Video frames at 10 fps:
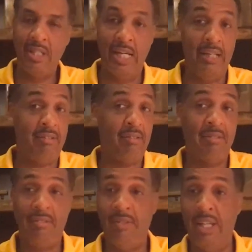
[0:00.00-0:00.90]

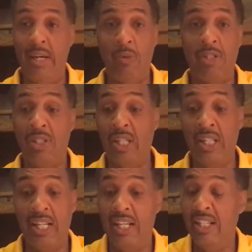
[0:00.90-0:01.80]
That's and we see
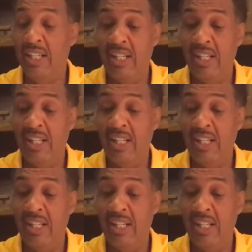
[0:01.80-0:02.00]
that